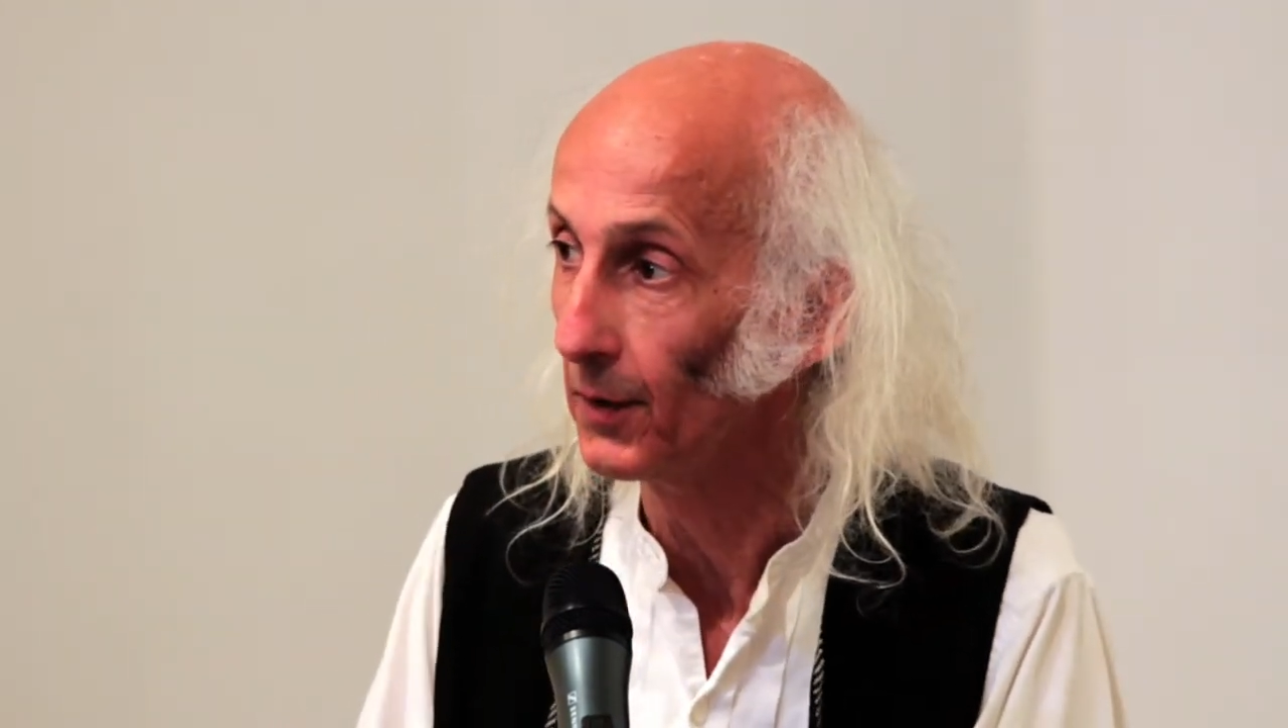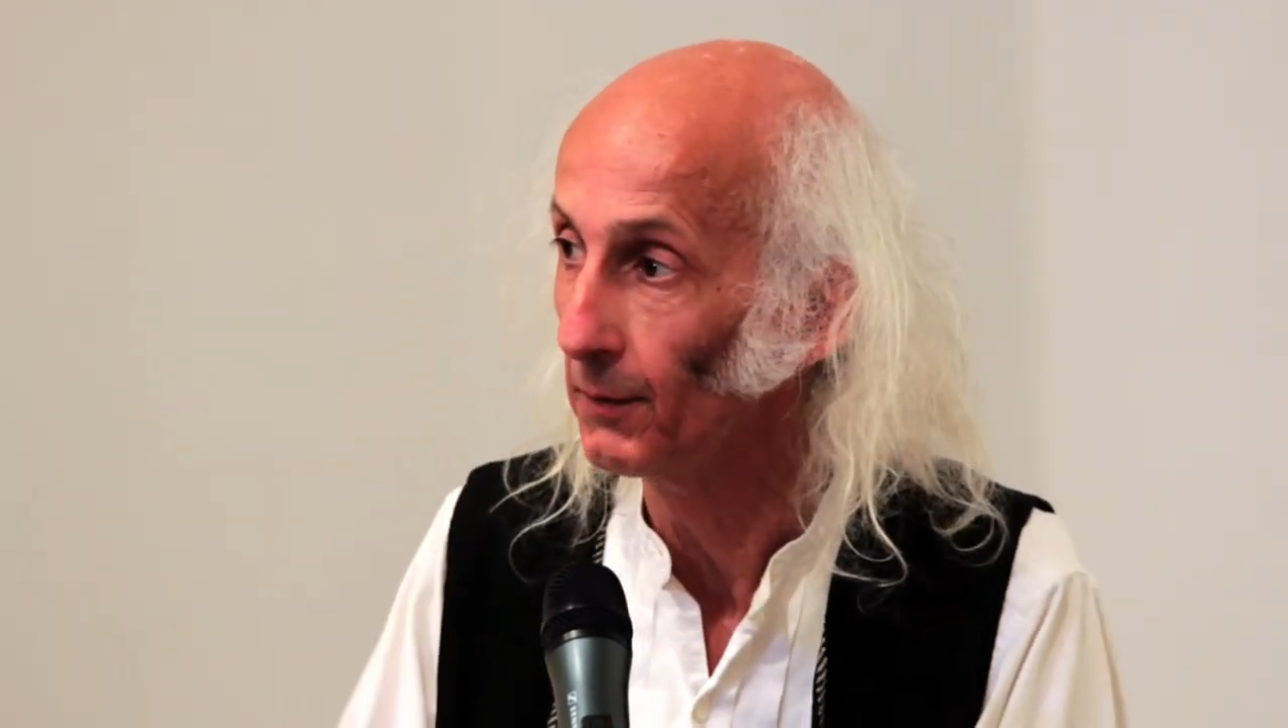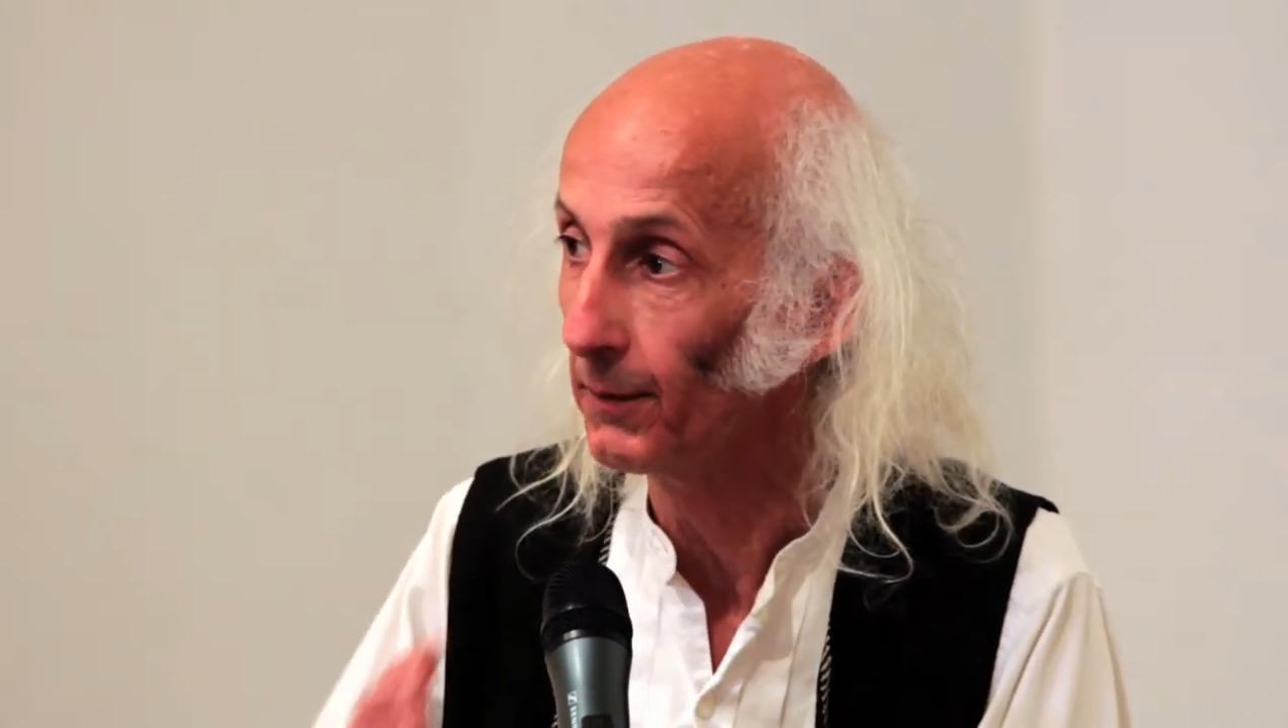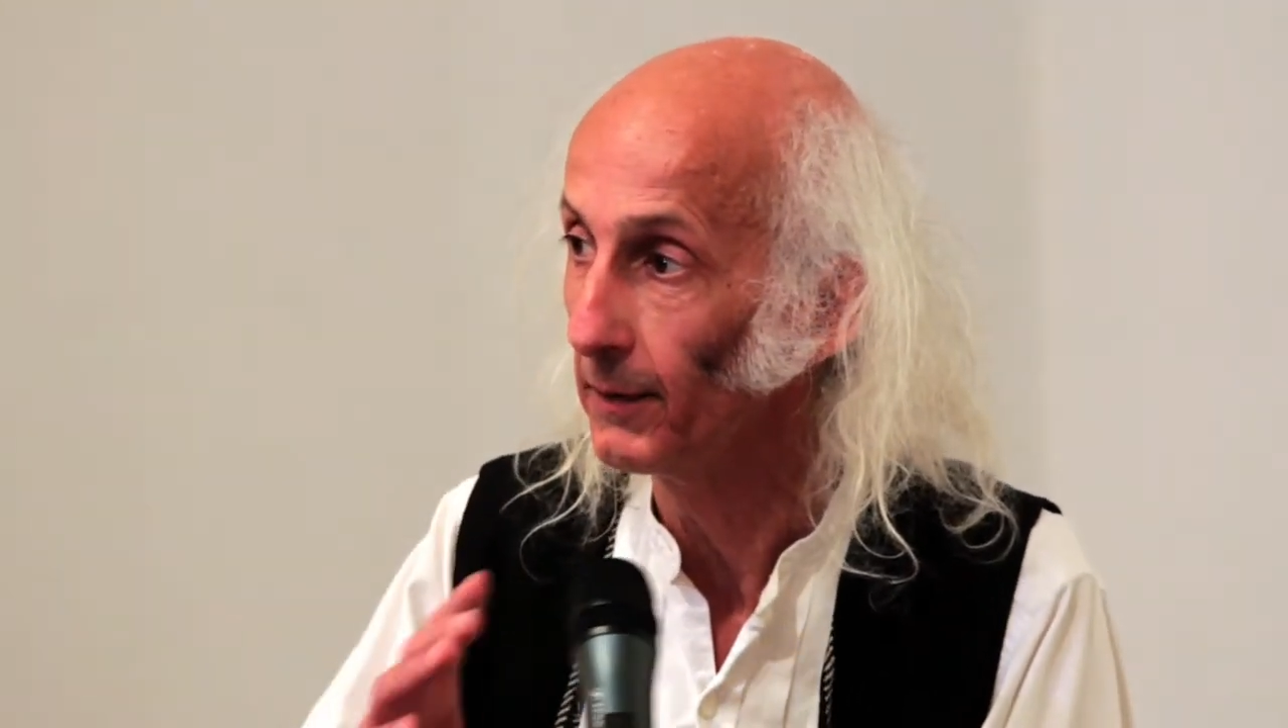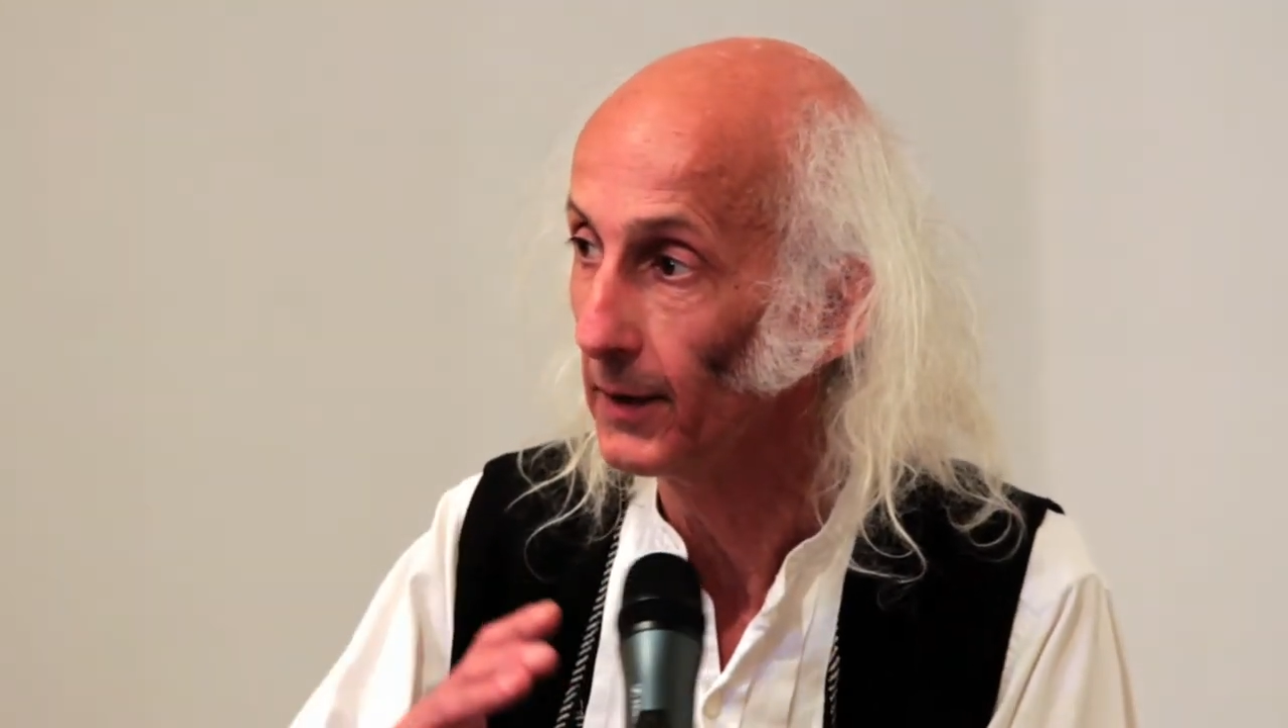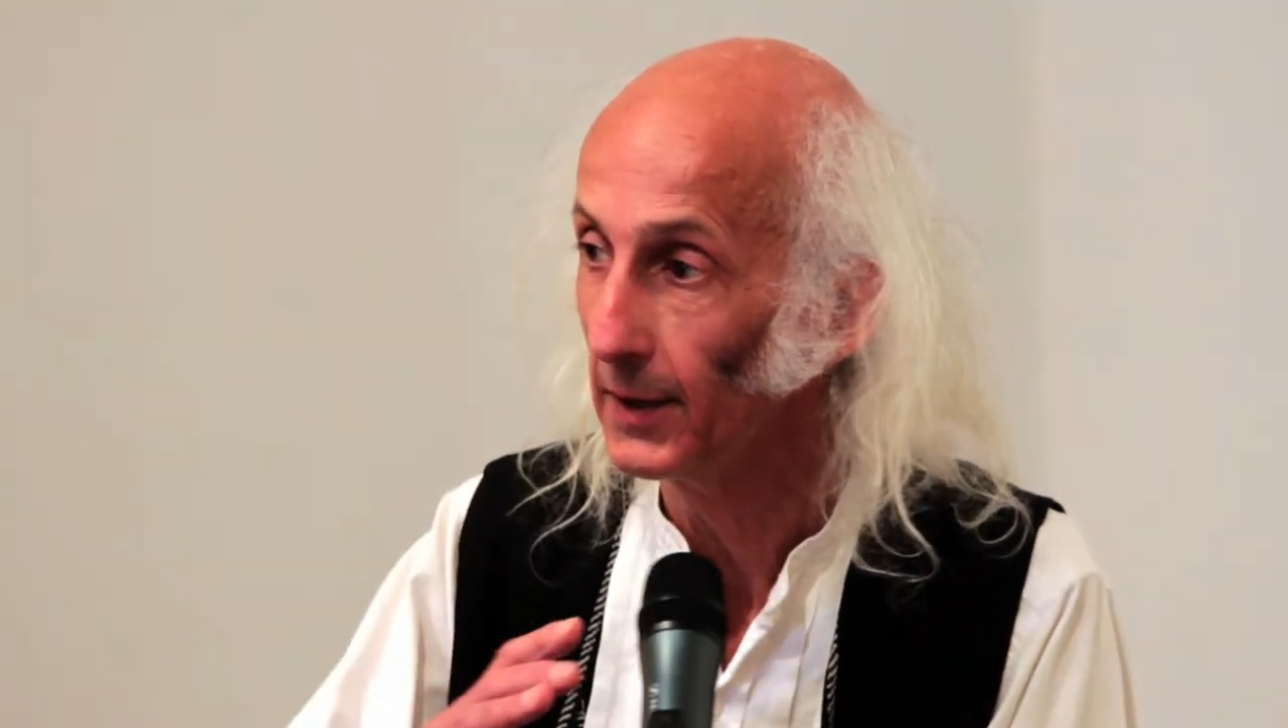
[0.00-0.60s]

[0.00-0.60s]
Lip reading: of